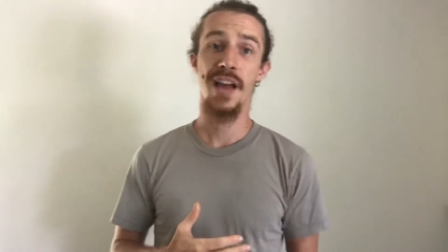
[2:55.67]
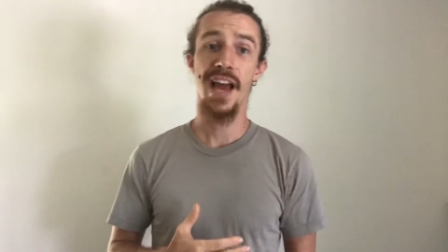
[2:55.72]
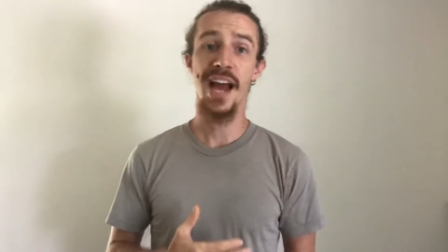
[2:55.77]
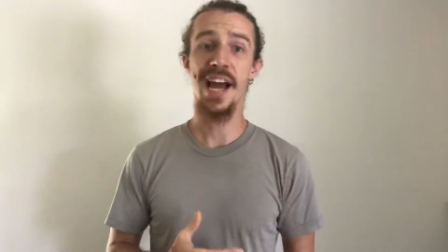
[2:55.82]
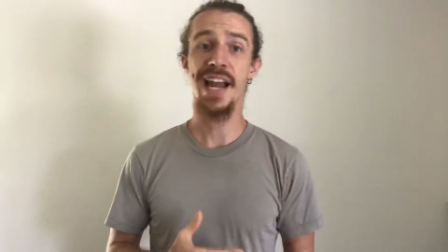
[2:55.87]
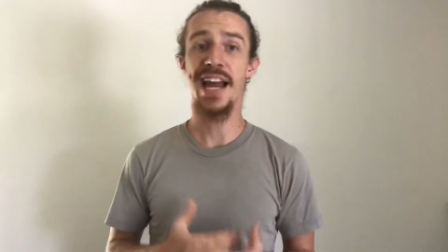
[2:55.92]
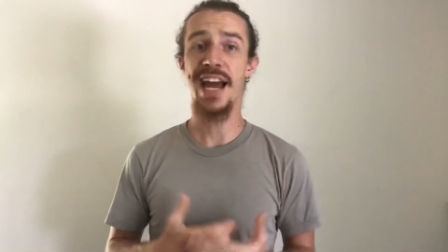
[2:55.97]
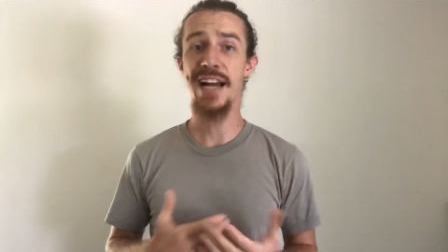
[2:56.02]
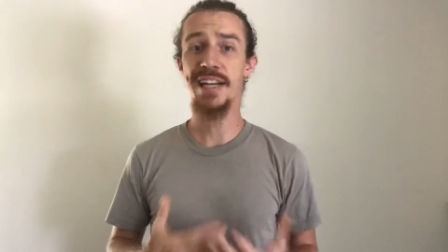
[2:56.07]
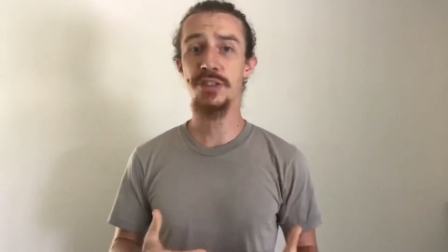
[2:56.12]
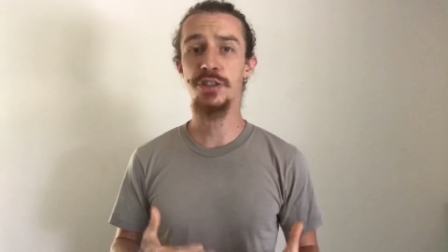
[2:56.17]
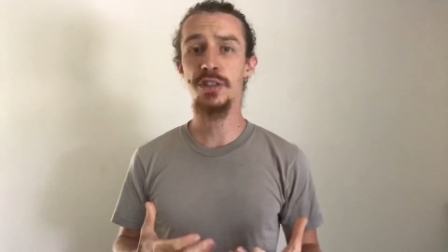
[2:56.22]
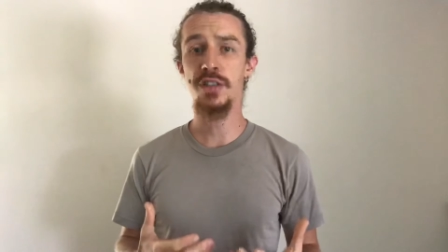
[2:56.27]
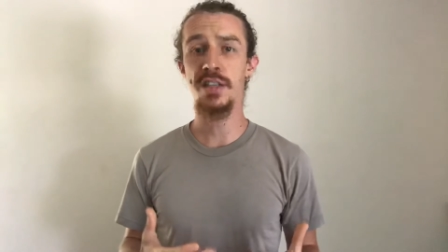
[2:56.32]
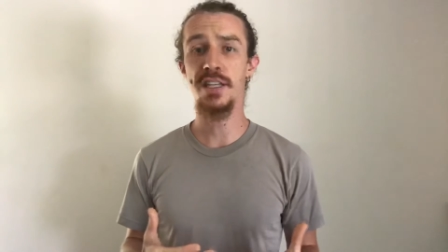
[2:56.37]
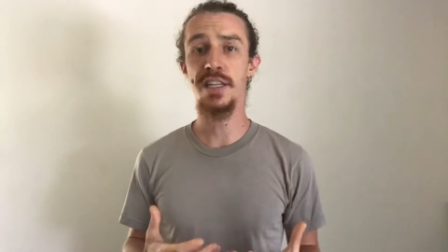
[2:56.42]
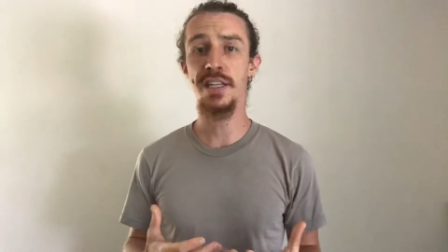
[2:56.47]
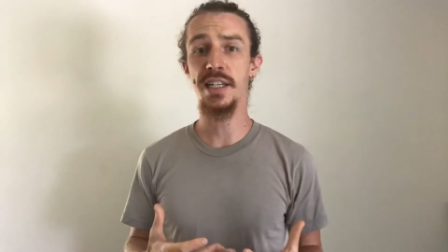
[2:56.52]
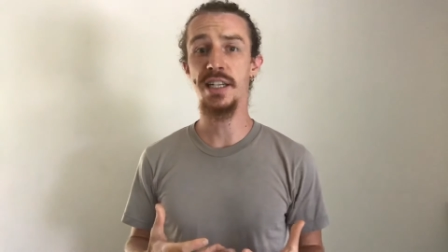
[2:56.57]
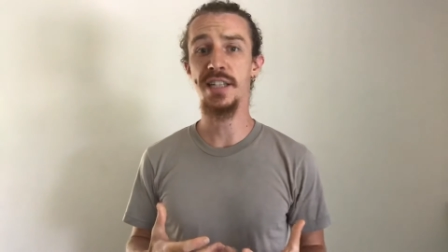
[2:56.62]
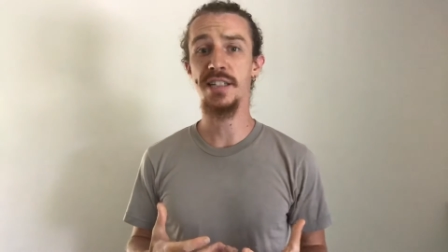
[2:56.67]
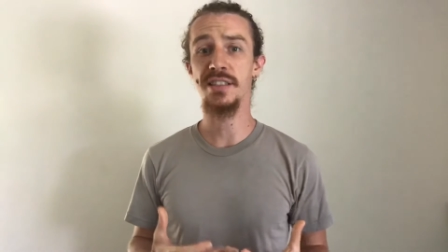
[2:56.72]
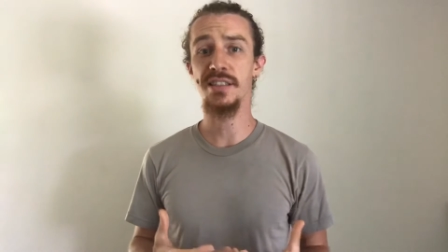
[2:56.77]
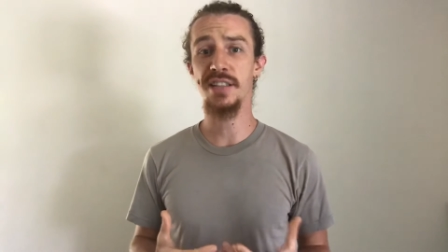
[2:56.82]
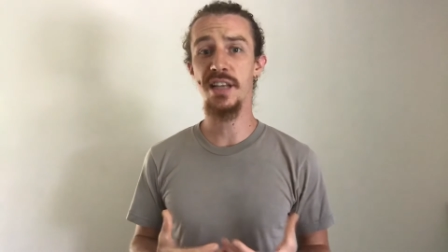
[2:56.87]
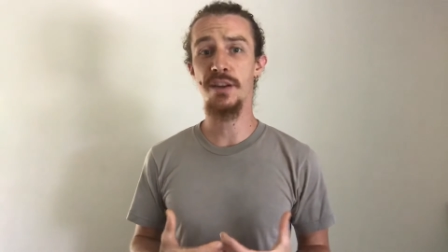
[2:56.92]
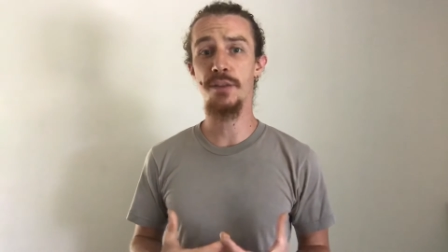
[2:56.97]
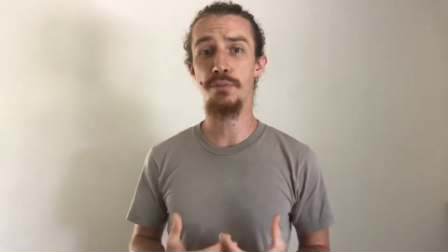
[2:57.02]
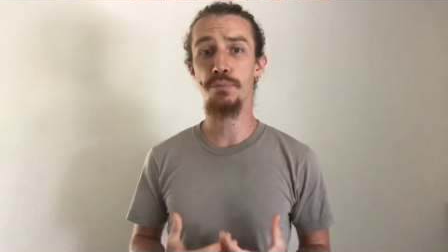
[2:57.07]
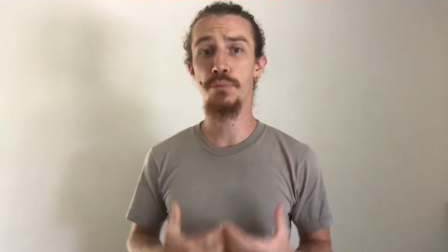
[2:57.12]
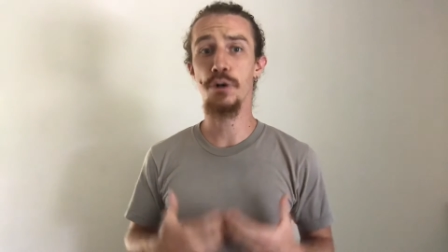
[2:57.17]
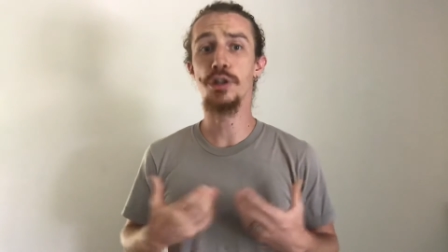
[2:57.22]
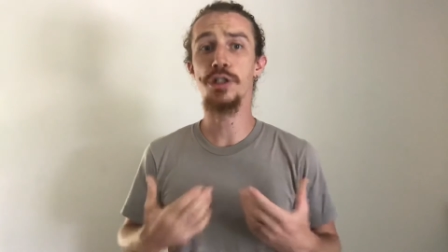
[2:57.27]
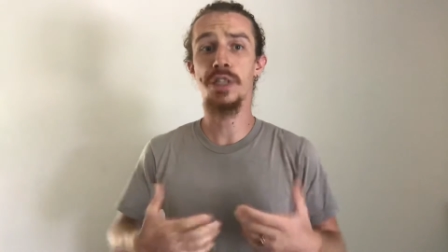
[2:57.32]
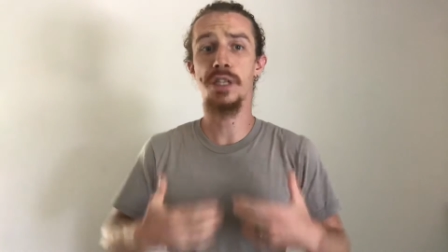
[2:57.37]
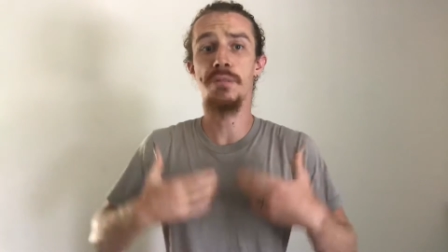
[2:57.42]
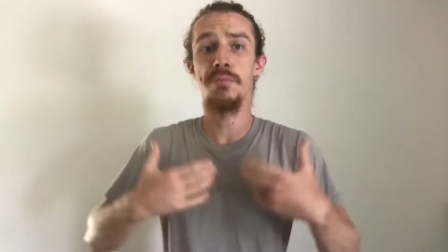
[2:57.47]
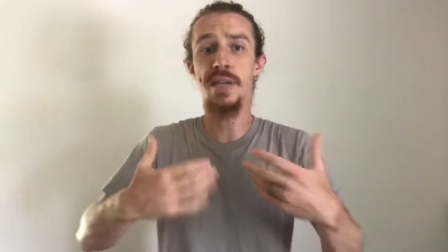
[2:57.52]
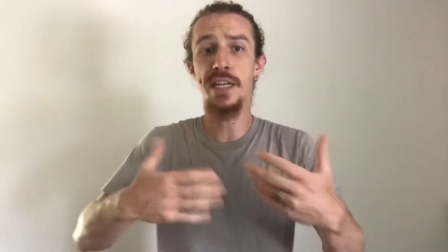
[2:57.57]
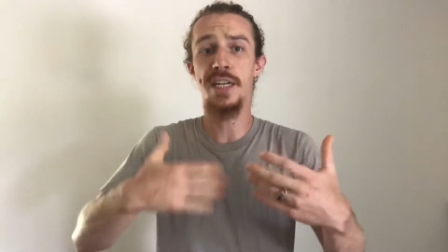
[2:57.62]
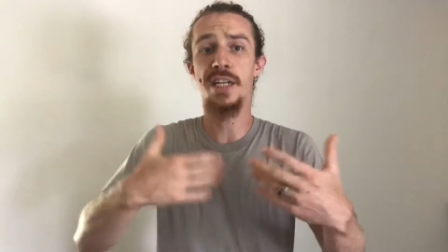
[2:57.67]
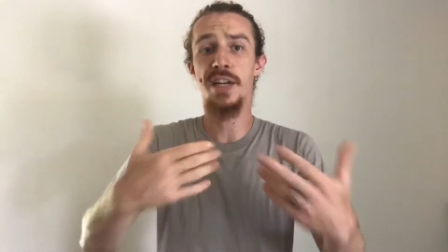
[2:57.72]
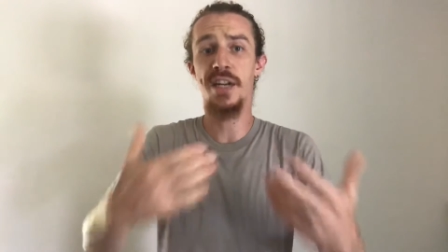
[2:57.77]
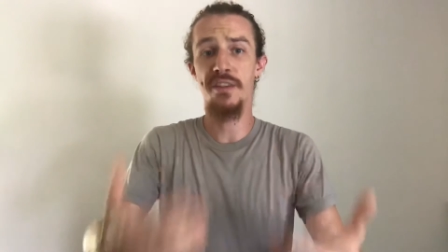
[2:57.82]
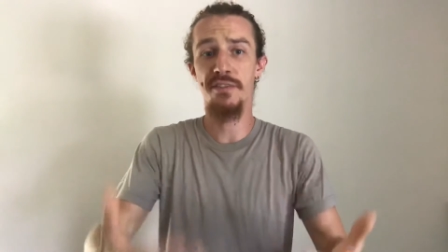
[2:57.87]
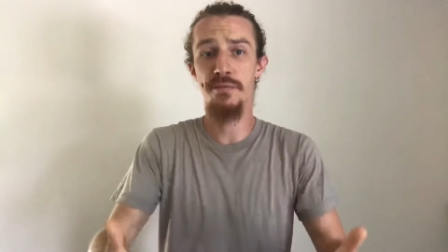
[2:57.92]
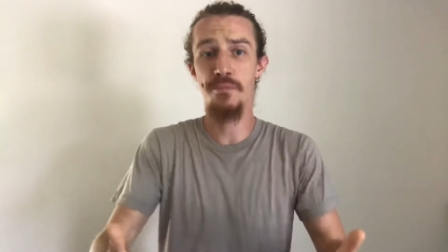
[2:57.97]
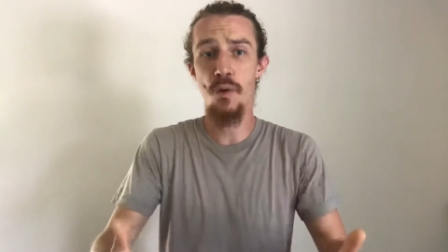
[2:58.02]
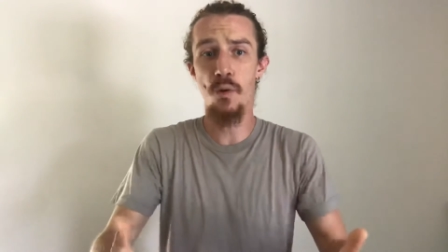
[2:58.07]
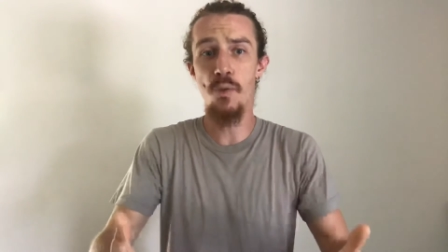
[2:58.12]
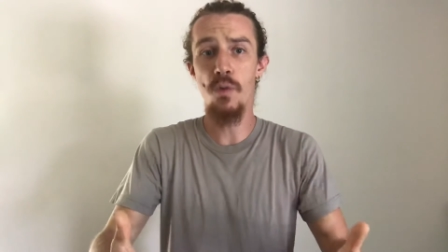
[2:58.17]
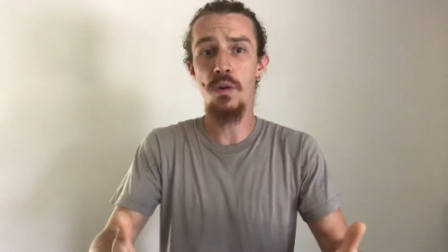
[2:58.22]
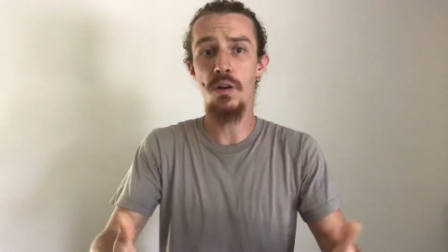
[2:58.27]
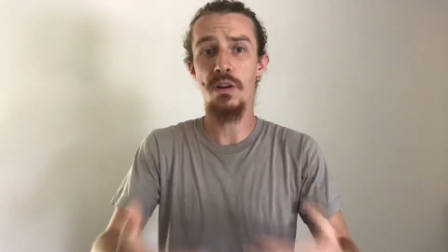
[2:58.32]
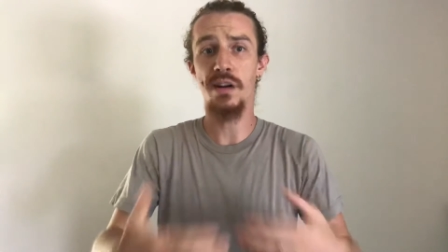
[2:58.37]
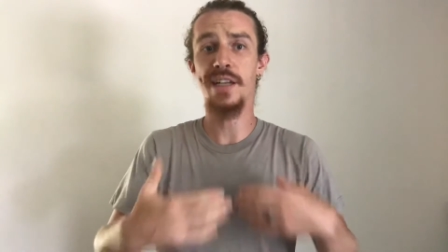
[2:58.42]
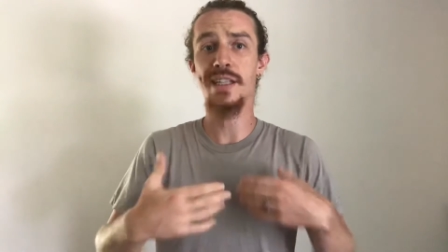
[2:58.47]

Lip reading: and actually, instead of pushing me to give more,